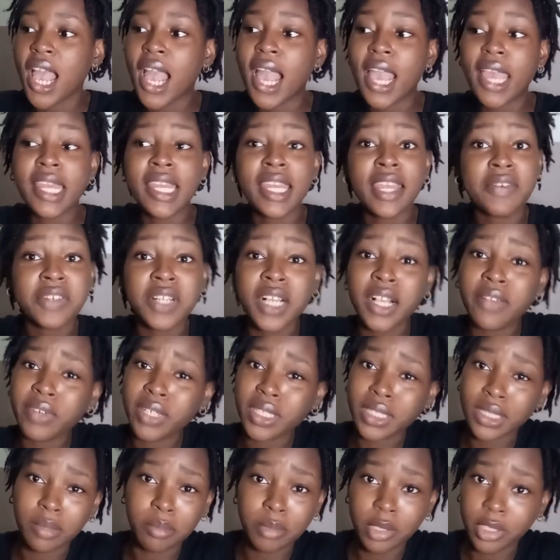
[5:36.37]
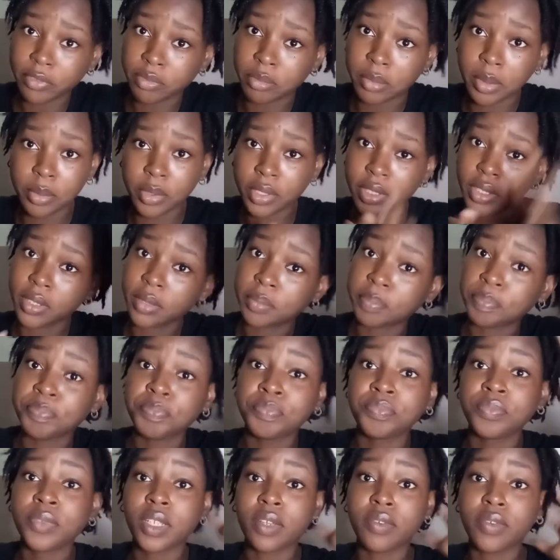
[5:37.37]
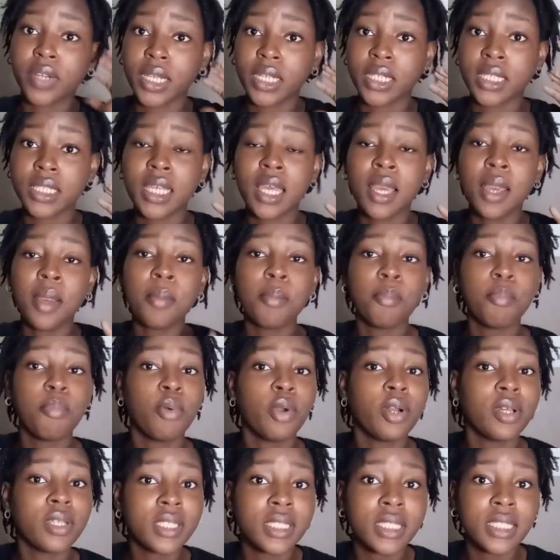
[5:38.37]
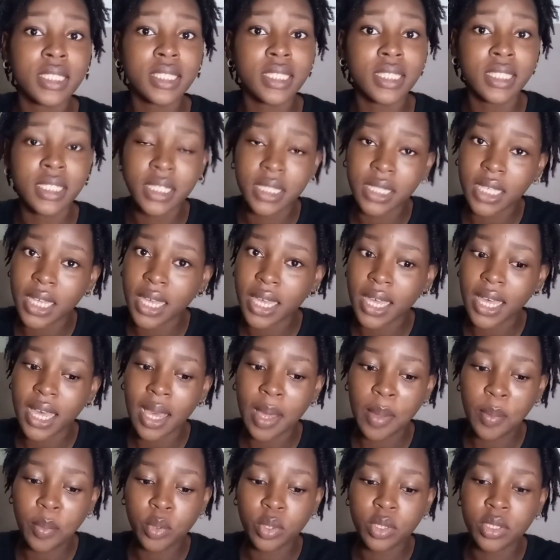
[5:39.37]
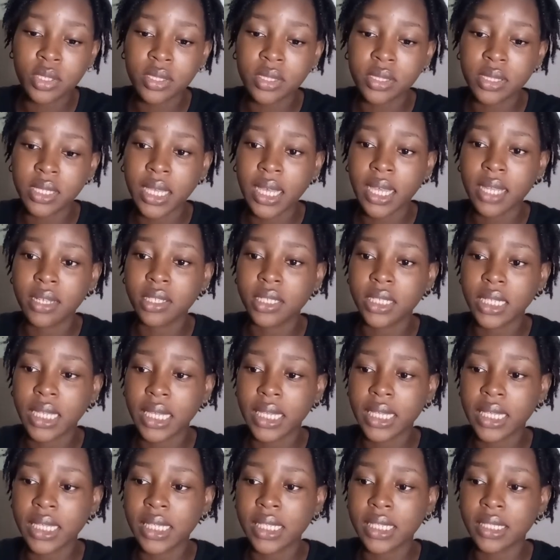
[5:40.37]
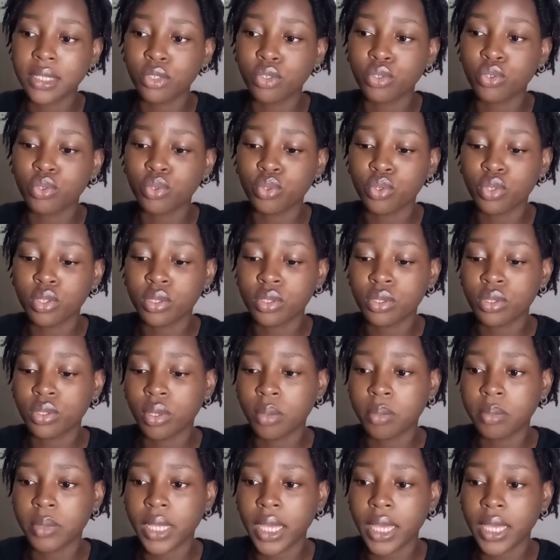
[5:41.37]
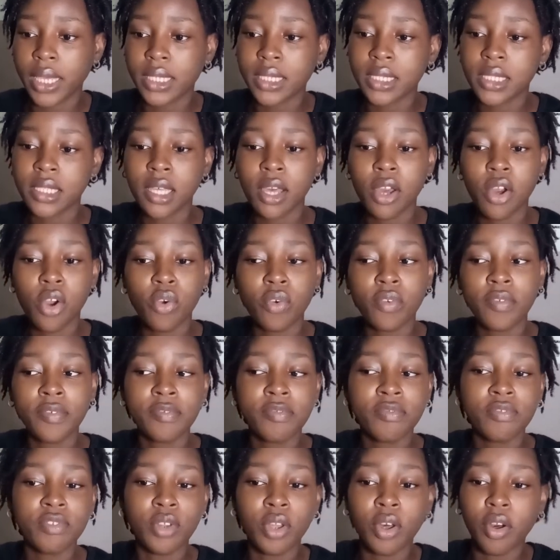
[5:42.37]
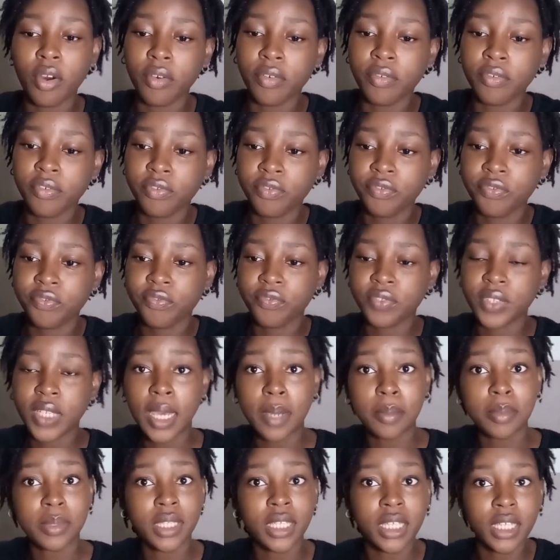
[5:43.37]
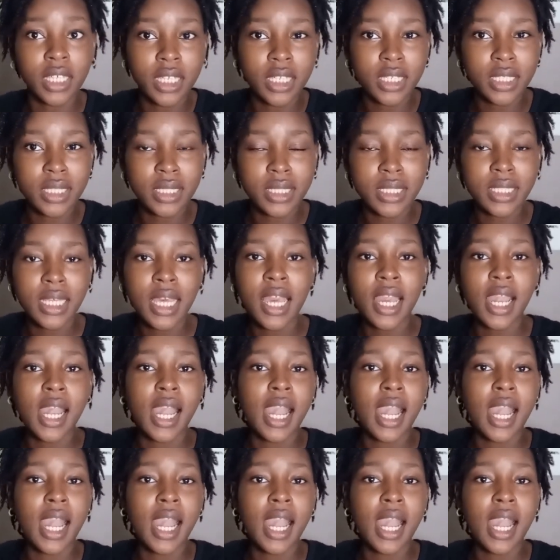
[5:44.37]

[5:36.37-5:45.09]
I never have anything planned for my birthday, right? But this year, I want to kind of like do some like self-love type thingies.